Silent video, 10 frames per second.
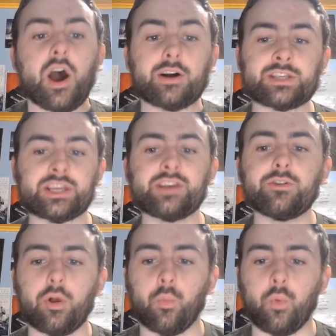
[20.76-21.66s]

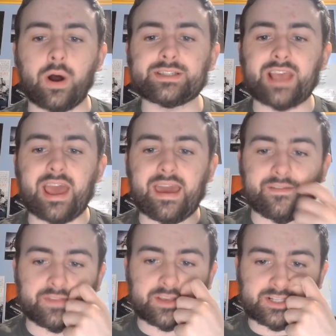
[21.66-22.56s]
until one day
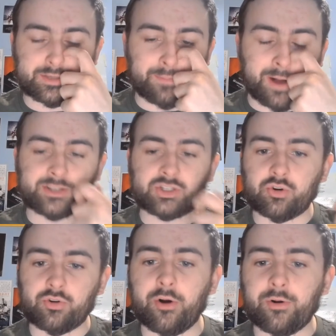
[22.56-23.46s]
this
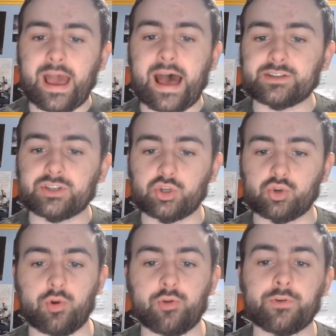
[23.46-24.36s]
monster known as the
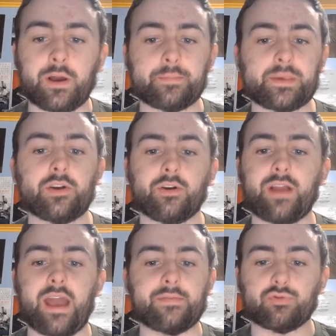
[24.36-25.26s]
Druun appeared
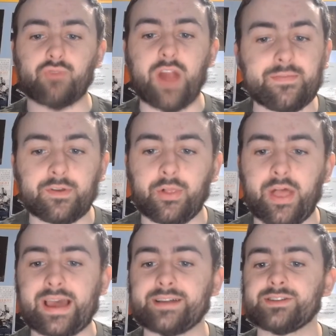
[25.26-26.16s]
and threatened the
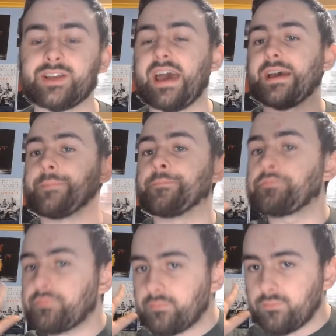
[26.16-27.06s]
land and
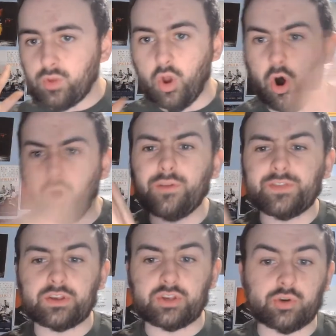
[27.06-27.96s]
all of
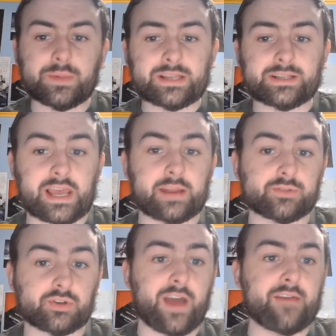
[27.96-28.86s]
the humans end up
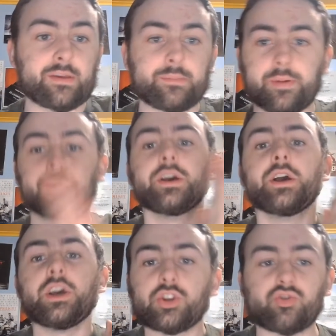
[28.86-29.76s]
surviving, but
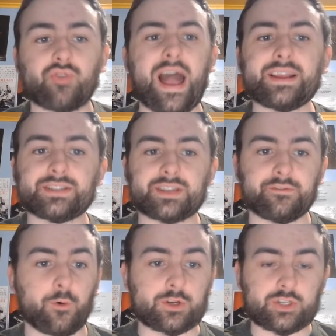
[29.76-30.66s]
the dragons
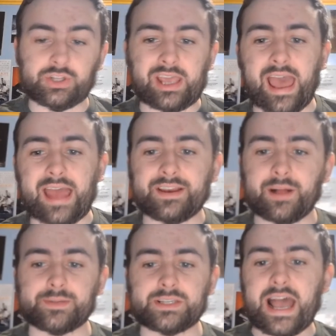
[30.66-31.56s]
unfortunately ended
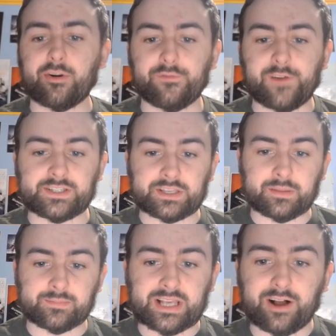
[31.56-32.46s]
up sacrificing
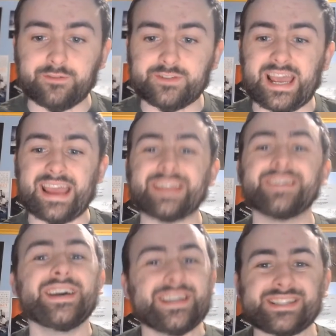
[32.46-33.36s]
themselves. And
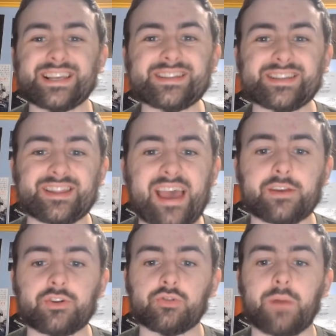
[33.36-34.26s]
since
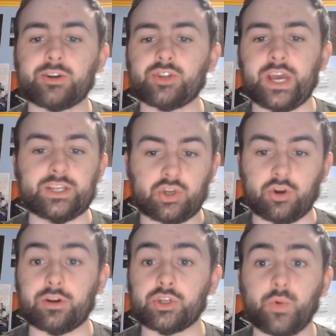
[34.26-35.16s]
then, Kumandra has
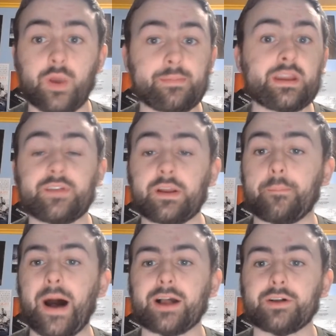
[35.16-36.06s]
turned into a bit of an
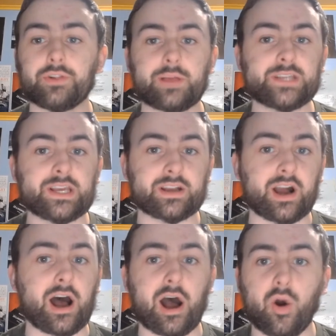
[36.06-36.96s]
apocalyptic
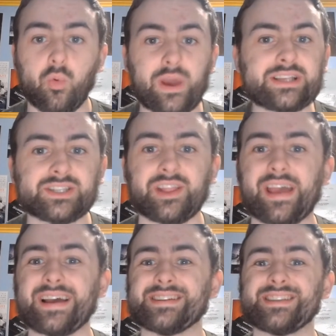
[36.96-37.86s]
uh,
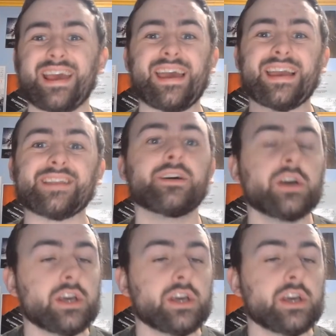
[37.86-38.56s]
wasteland. And